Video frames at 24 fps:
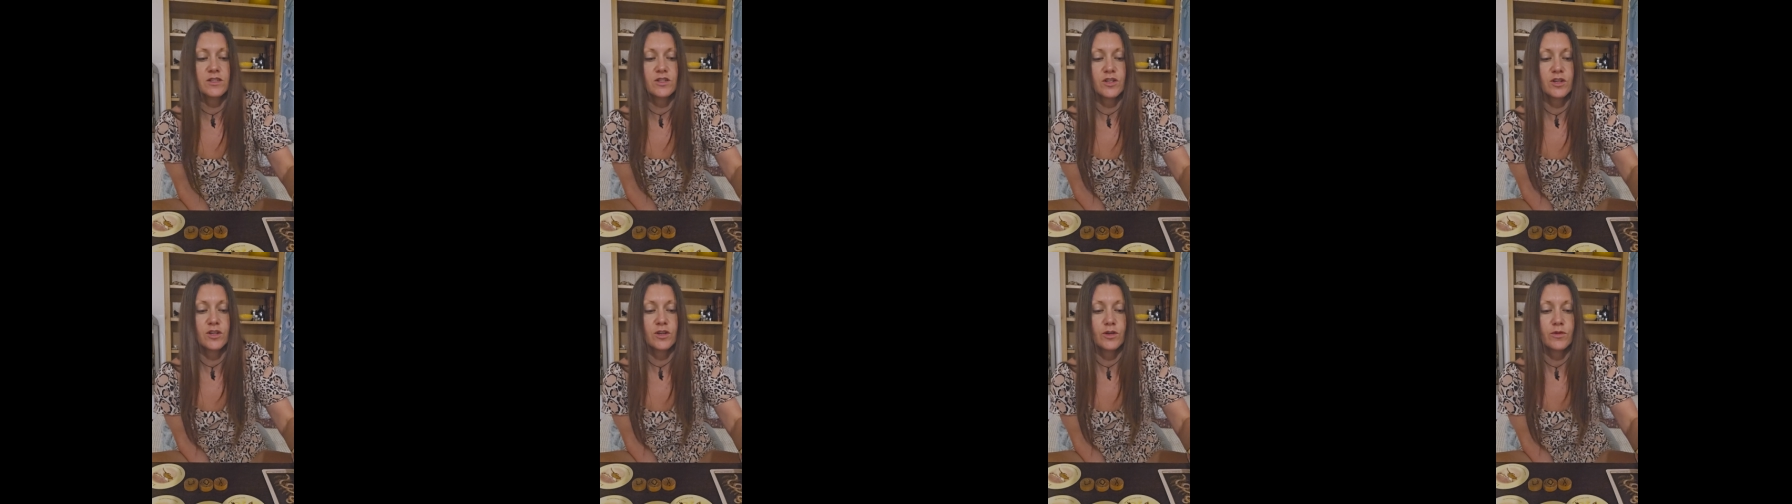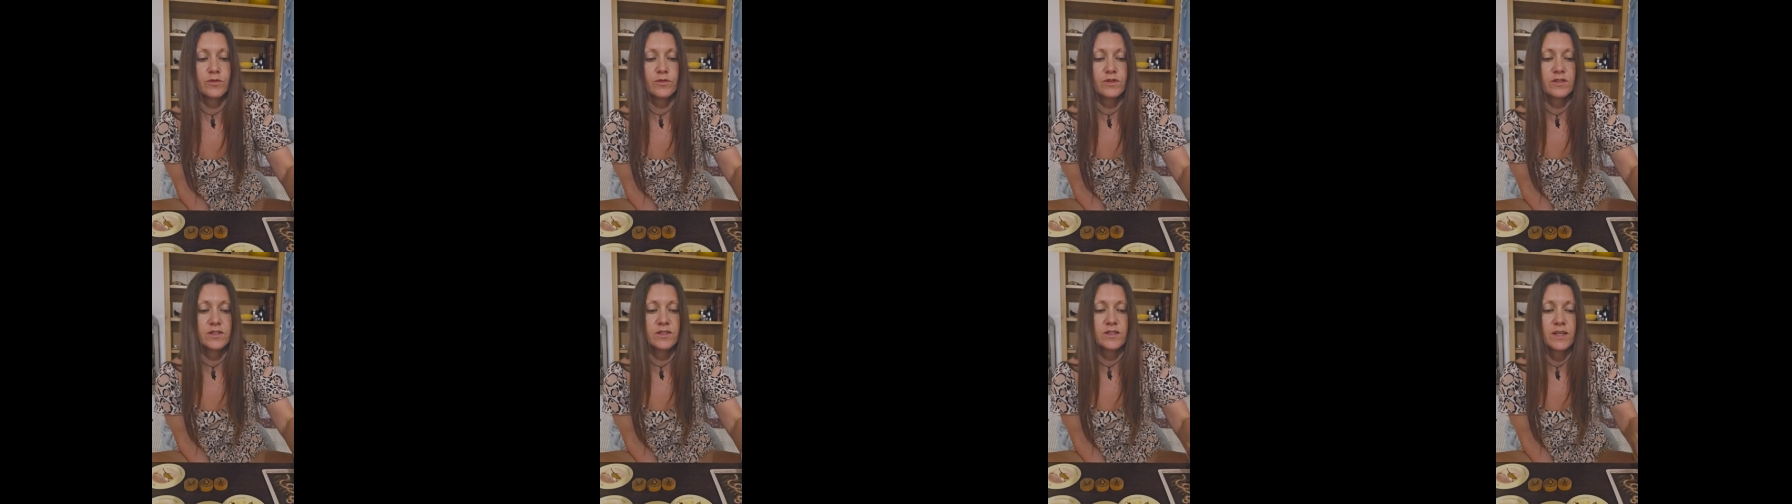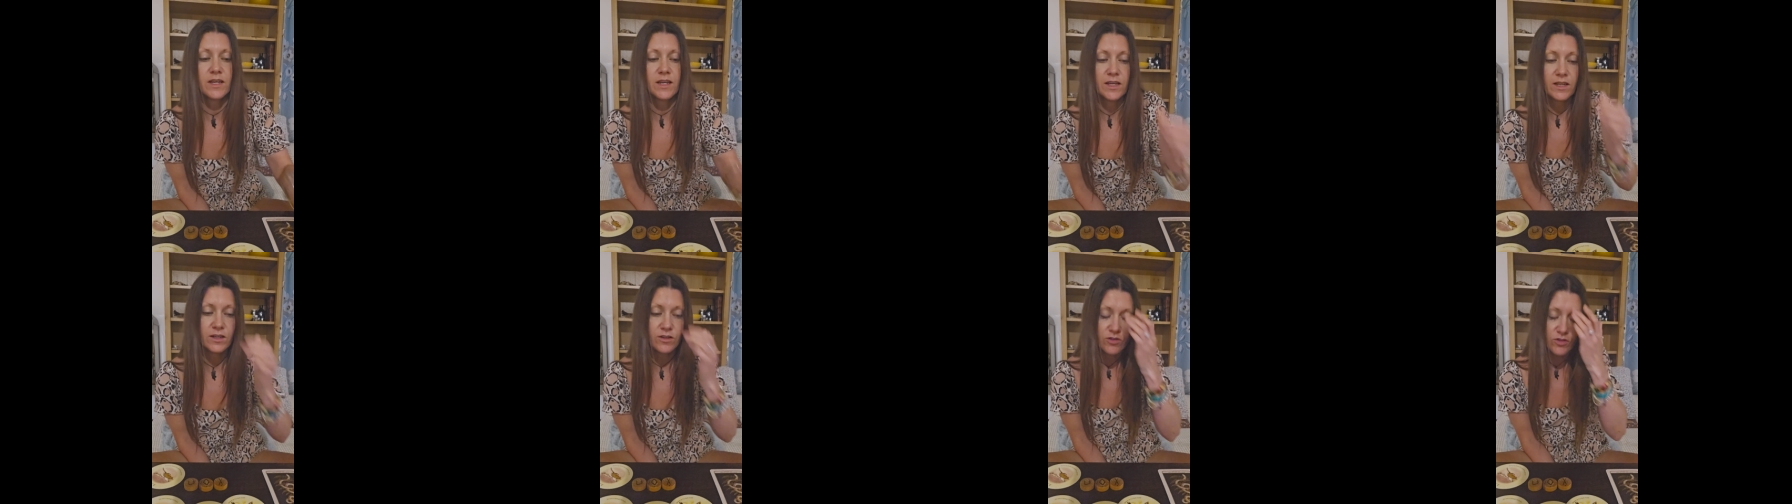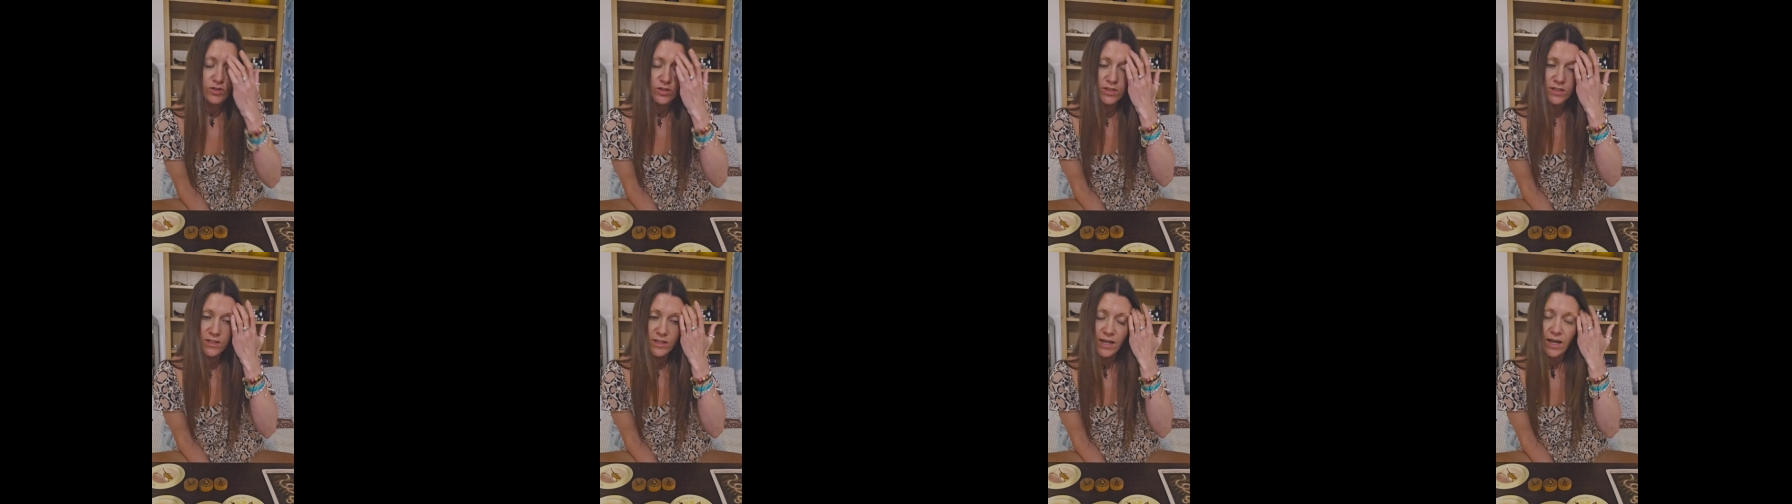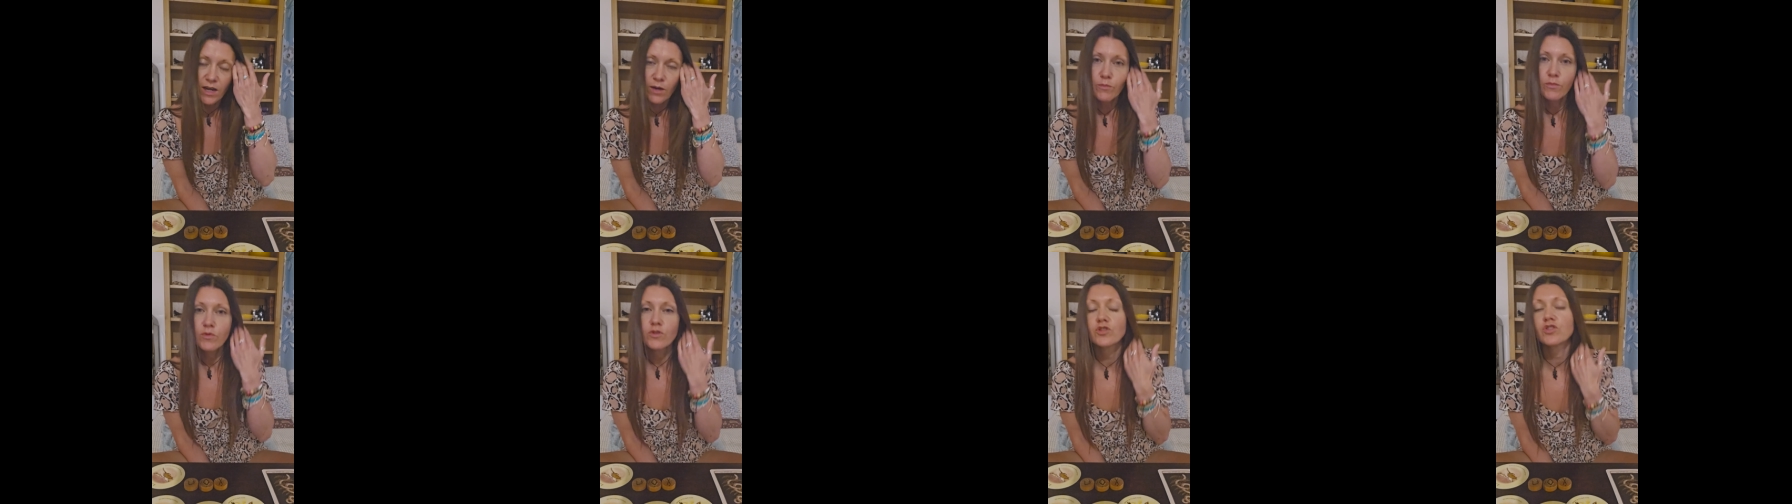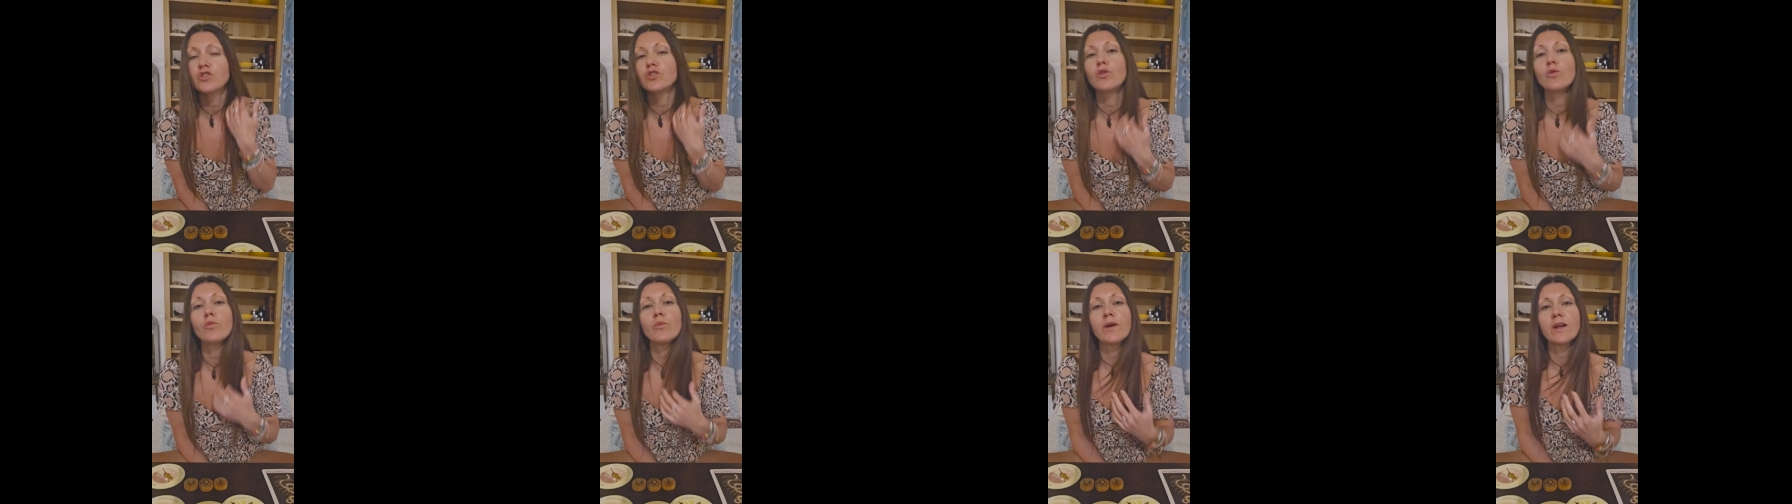to see just how
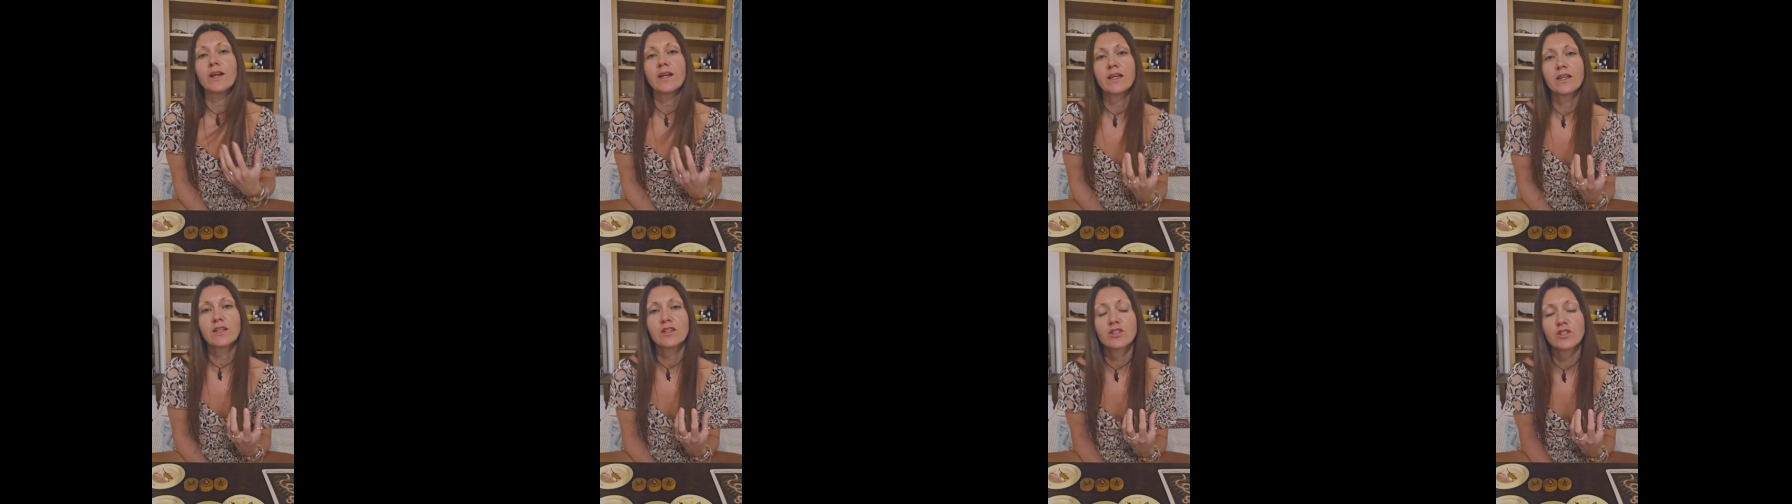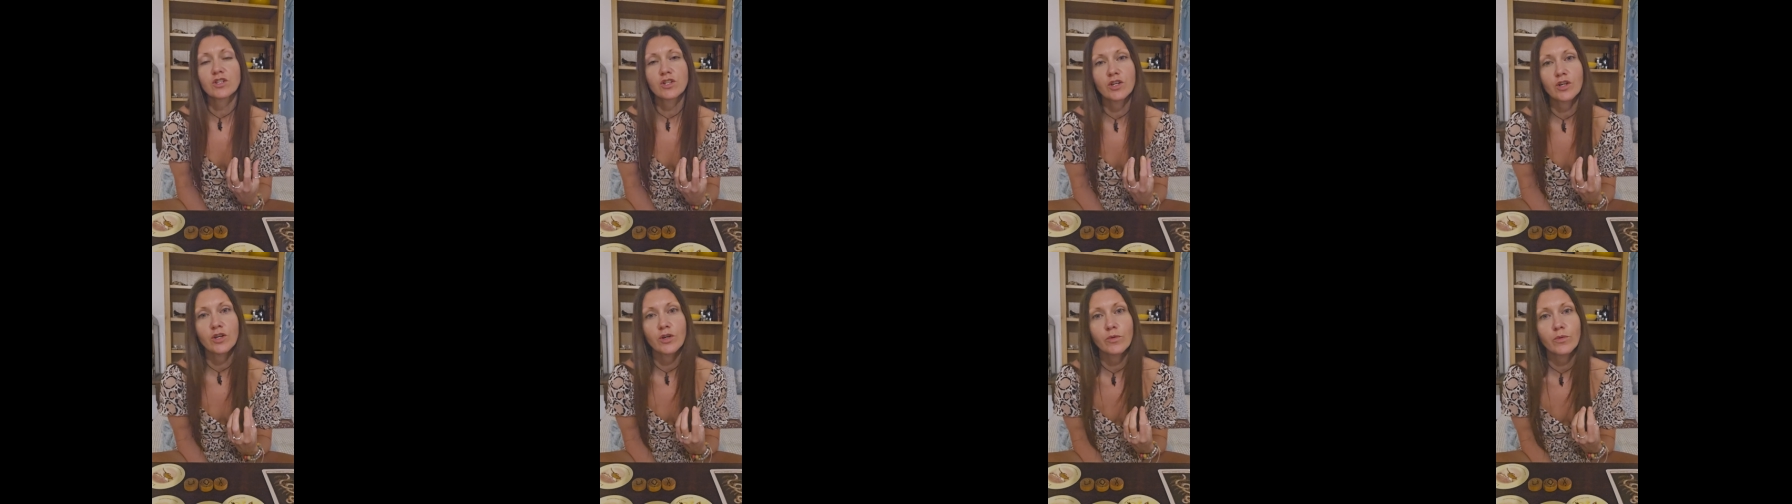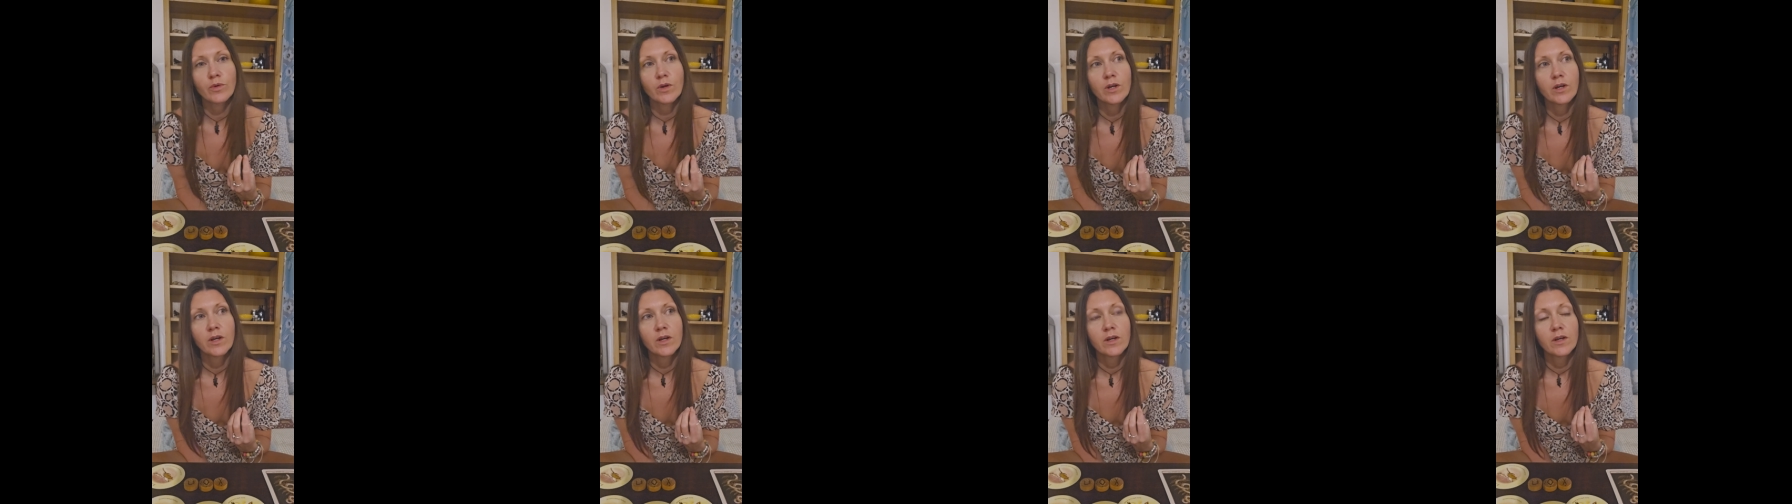much you're willing to